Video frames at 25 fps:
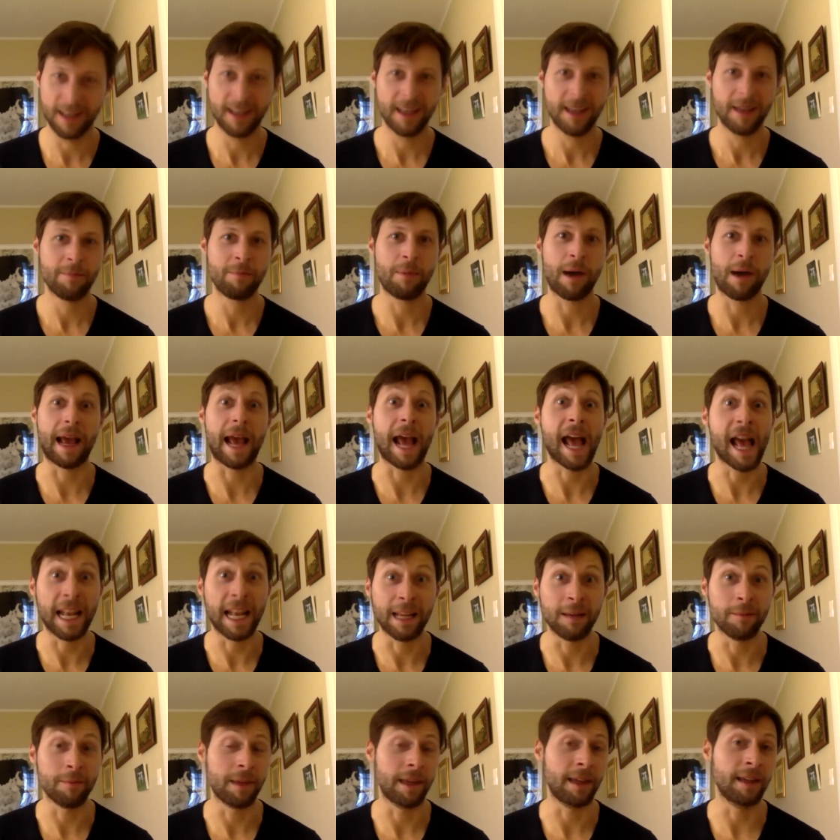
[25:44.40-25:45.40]
by
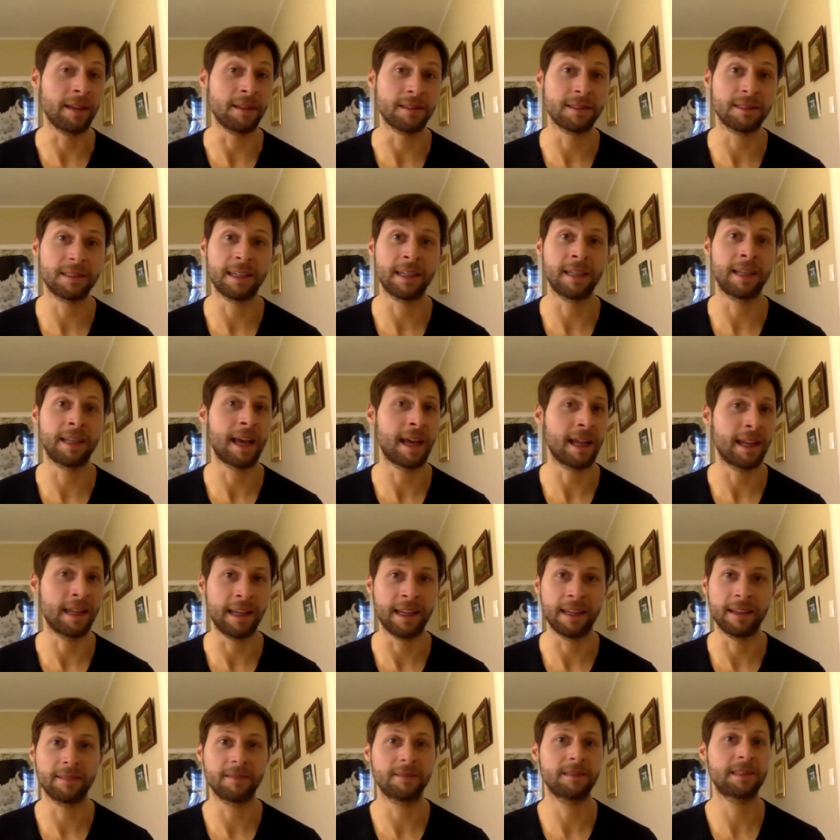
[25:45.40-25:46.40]
any means in
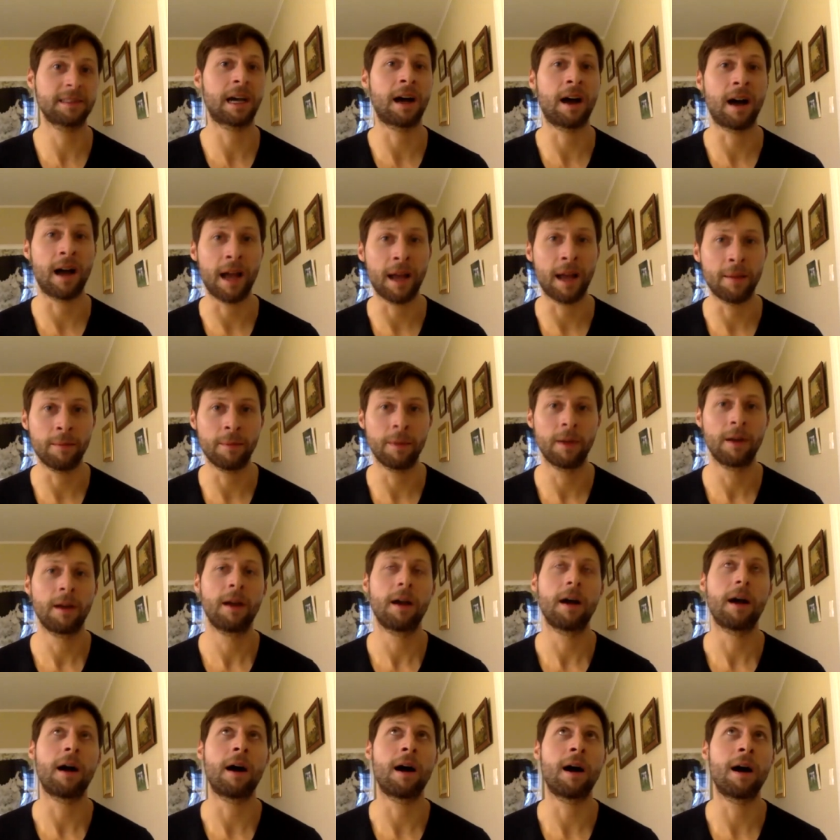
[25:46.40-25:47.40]
any time.
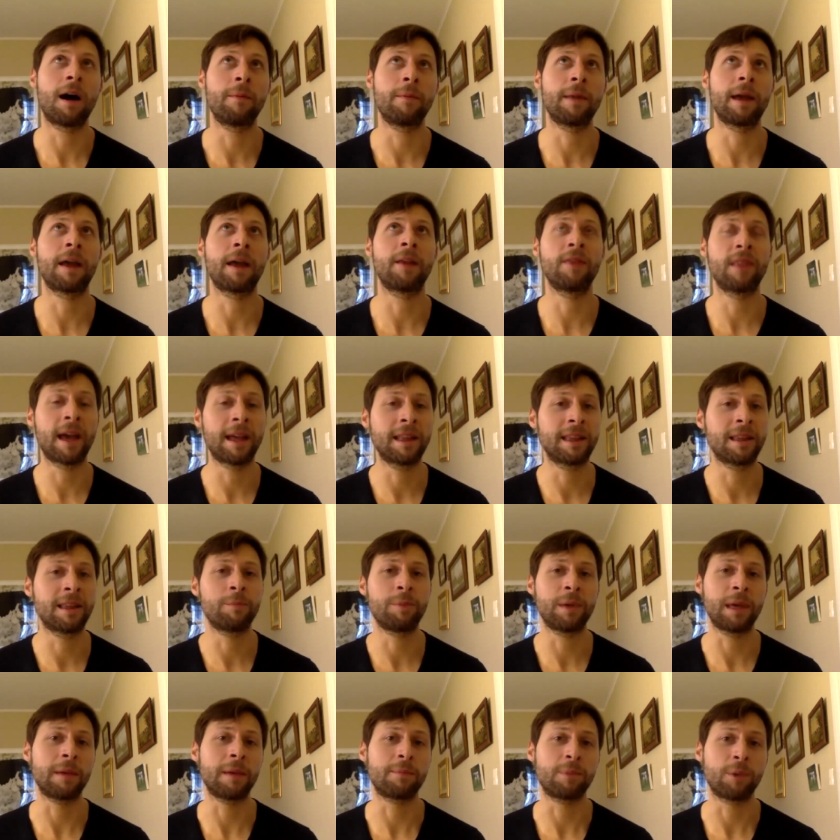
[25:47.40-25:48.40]
Um, and then the
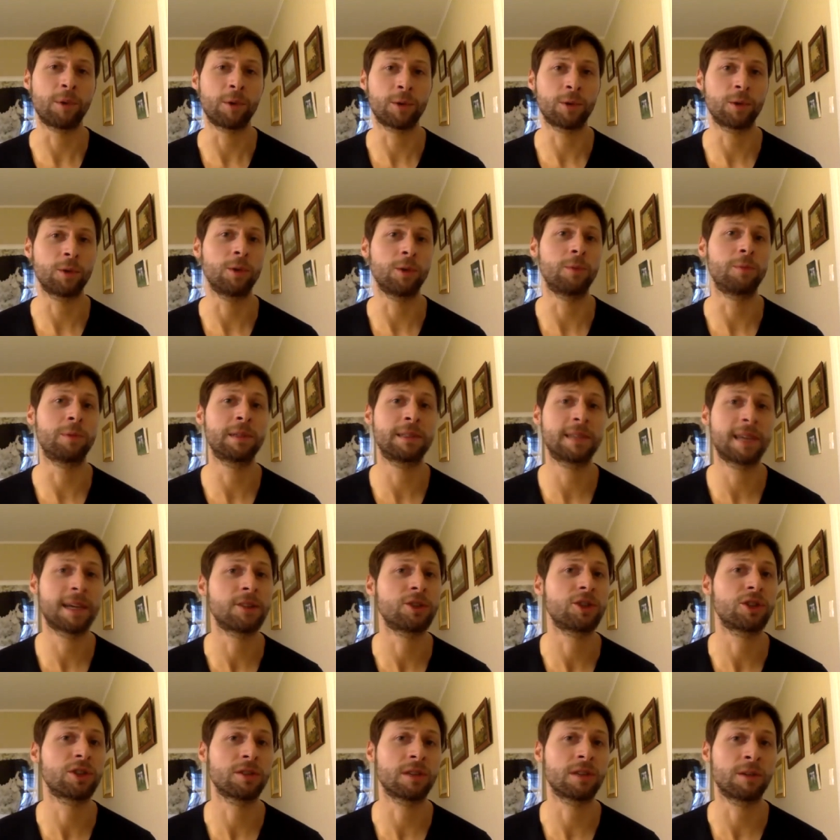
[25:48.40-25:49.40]
people who
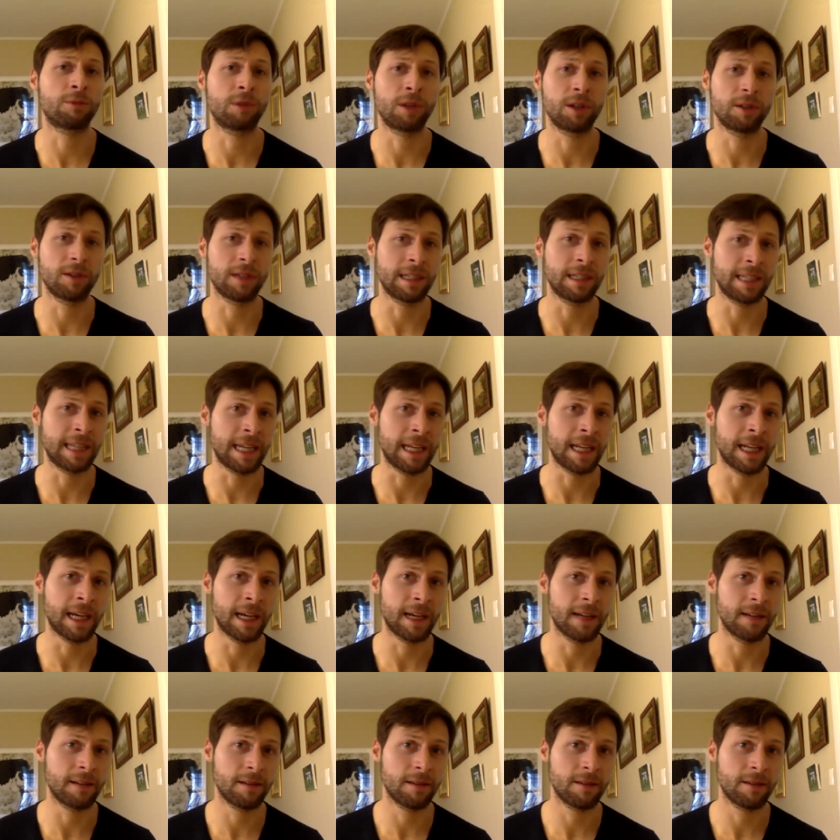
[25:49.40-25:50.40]
potentially really need
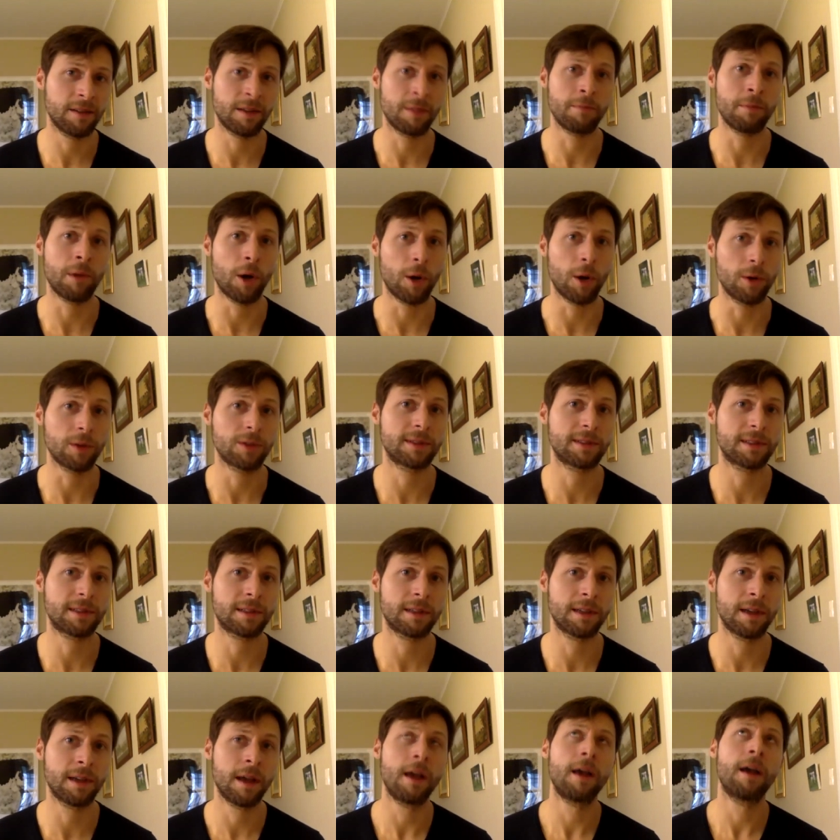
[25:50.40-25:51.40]
it the
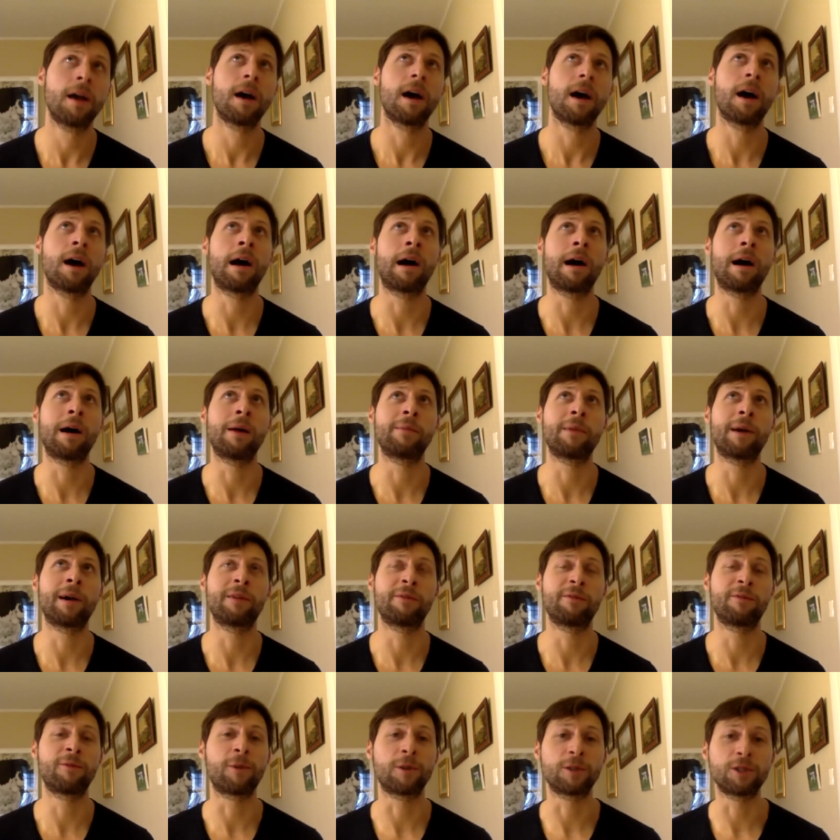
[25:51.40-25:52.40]
most. Um,
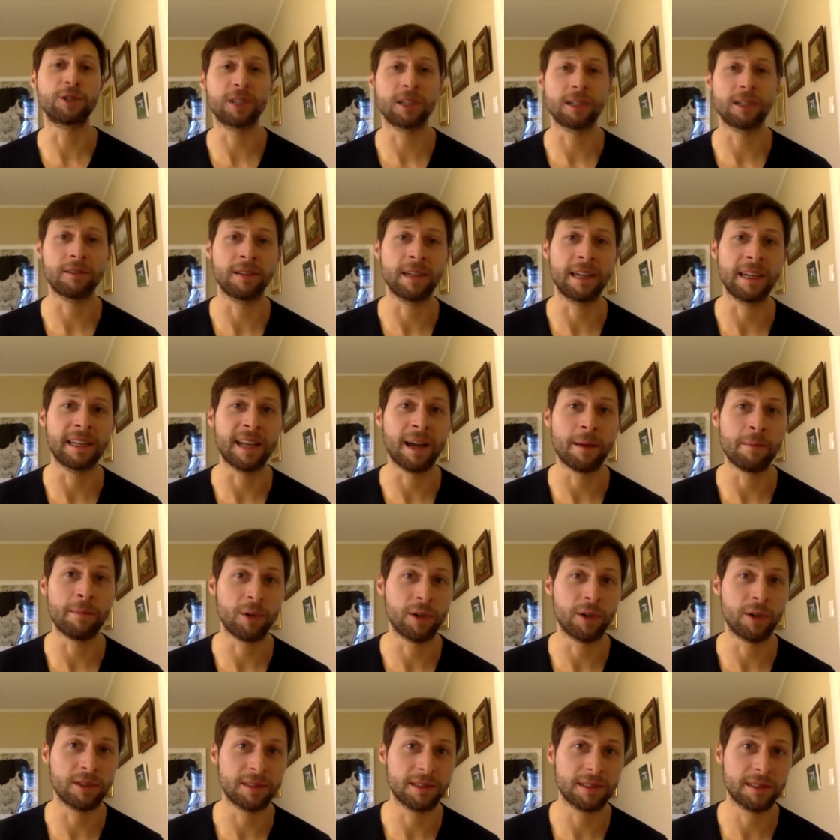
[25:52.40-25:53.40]
unfortunately,
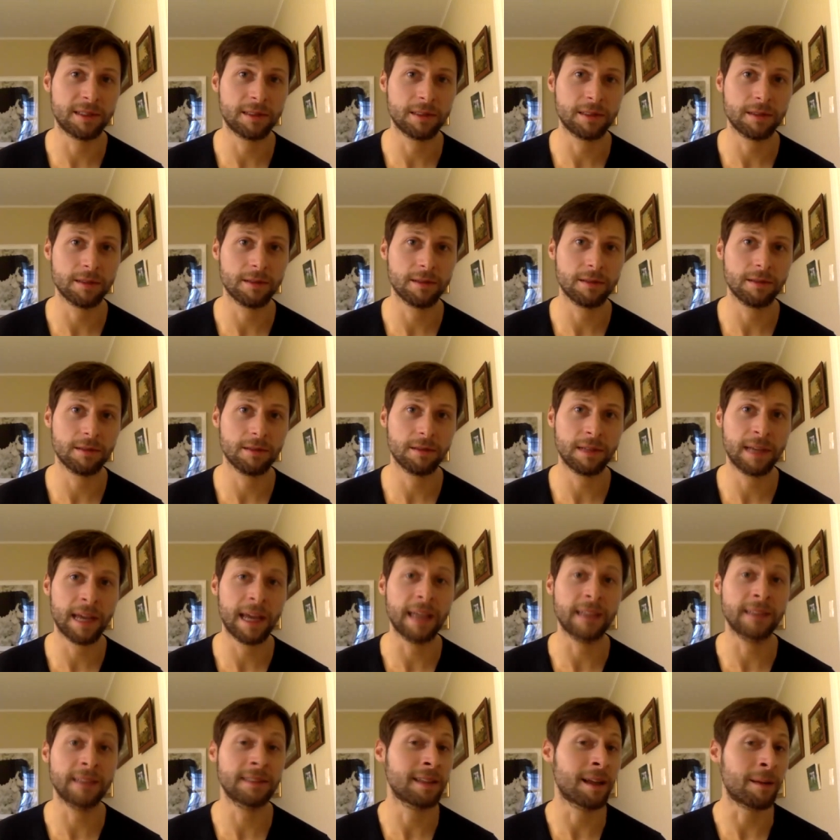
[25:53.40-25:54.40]
numbers,
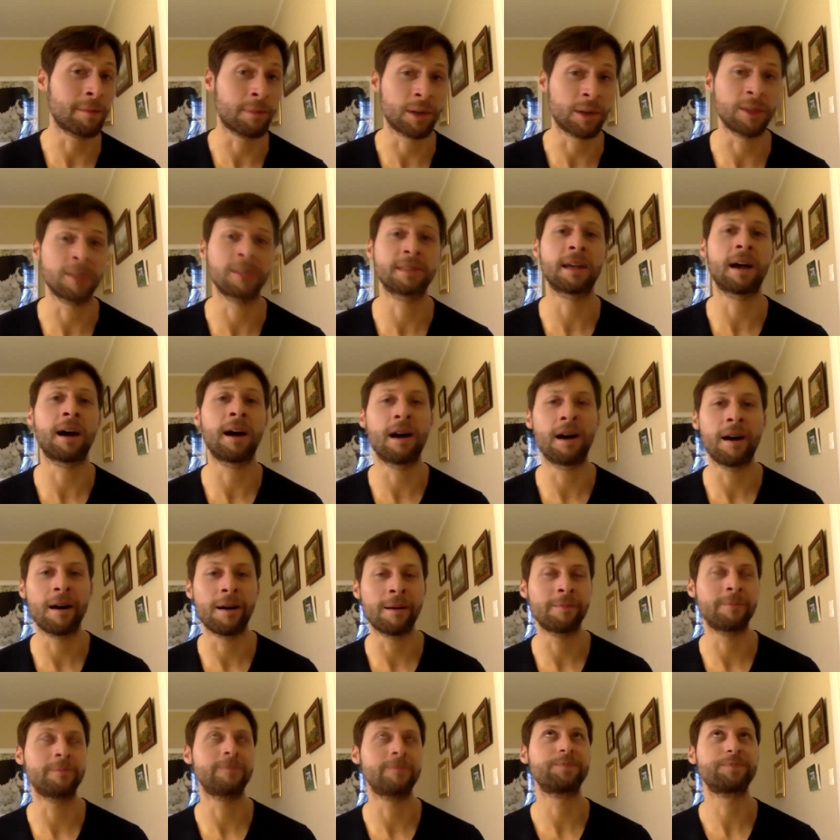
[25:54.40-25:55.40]
case numbers,
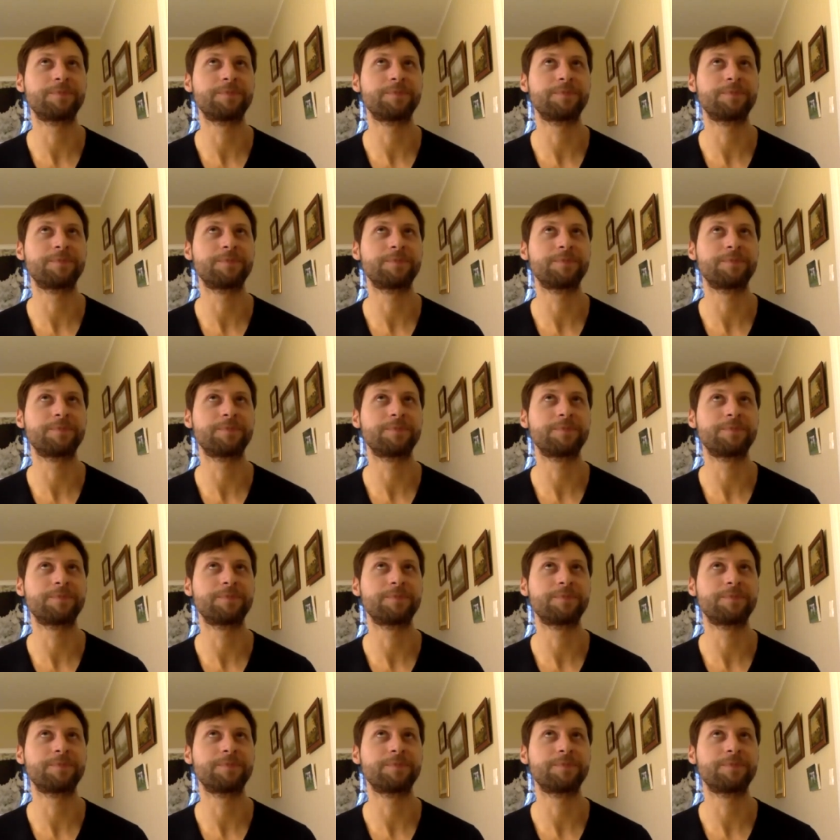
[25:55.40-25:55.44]
um,